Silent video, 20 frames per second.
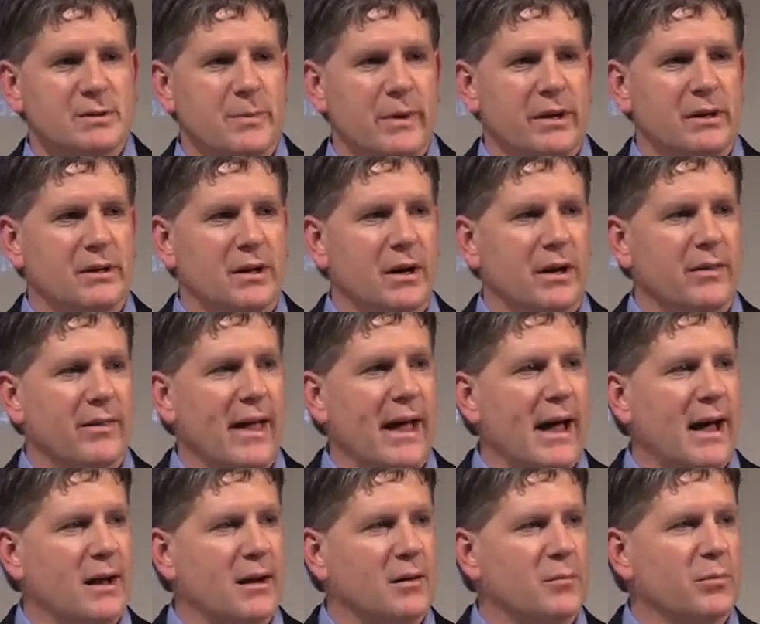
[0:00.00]
spent on
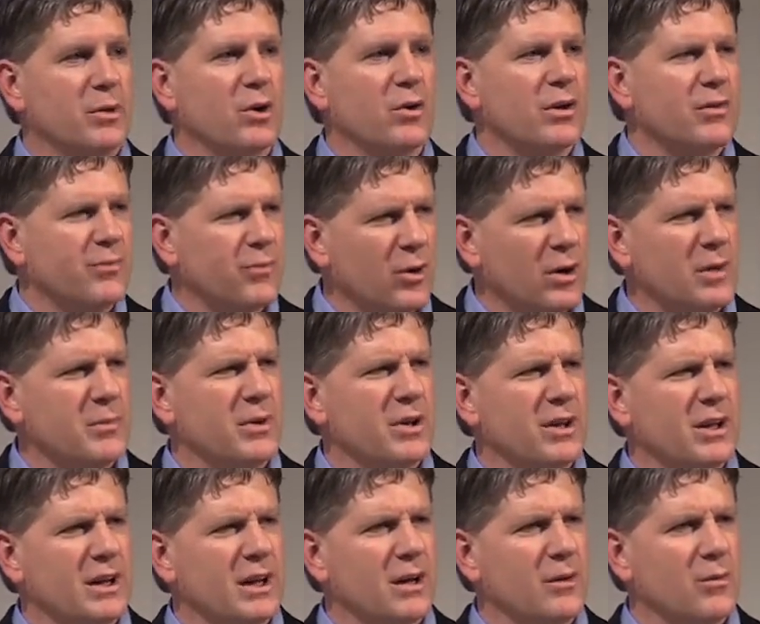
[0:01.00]
that, but only $40
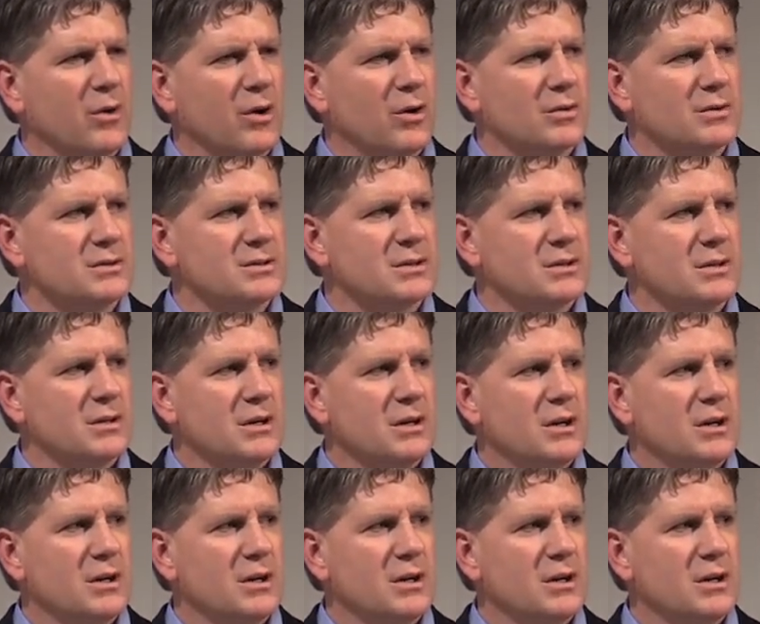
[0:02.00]
million on roads